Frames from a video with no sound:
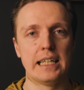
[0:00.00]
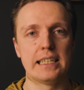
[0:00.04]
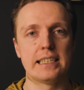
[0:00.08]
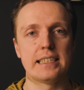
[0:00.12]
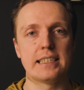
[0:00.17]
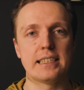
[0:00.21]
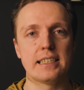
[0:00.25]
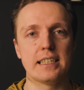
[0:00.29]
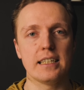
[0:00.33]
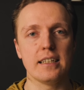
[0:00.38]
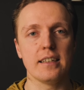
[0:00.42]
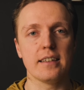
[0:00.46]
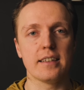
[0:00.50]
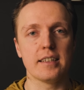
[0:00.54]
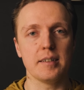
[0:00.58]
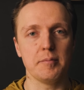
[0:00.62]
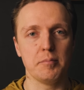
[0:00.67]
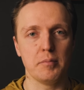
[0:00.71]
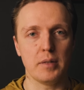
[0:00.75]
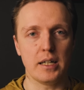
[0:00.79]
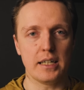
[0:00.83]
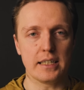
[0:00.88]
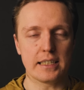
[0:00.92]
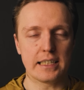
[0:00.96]
Still, the
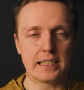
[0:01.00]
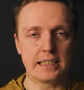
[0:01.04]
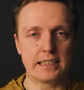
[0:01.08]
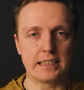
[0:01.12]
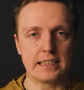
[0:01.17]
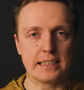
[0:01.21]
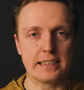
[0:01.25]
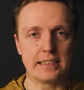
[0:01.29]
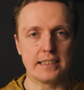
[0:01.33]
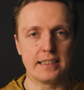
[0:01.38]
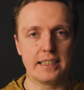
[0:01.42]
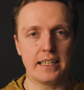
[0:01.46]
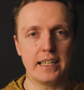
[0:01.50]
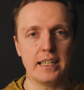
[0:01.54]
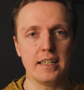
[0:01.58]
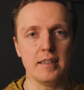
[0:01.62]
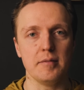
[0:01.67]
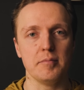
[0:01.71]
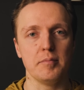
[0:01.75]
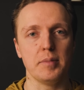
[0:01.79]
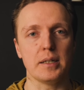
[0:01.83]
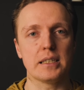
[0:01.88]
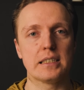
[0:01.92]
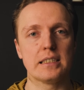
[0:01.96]
market is there,
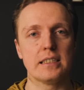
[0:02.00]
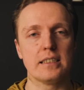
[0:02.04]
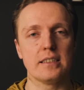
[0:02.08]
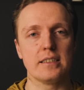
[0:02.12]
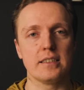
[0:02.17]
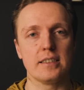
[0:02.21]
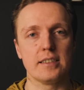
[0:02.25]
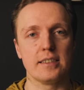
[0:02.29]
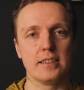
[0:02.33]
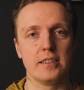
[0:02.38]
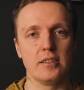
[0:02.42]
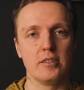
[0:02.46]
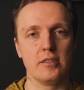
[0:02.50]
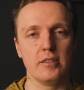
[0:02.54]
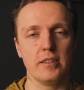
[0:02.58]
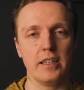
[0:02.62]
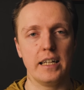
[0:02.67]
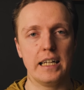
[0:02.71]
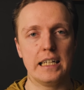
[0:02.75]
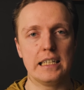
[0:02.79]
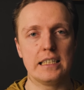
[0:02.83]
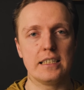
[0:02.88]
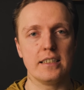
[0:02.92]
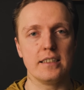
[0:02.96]
but it is
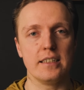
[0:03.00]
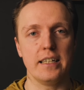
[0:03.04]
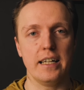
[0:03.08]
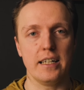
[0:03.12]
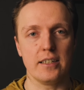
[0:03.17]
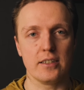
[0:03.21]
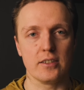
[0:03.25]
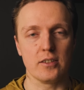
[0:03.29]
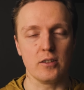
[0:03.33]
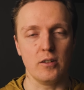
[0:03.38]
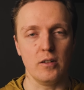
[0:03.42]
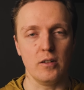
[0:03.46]
situated, as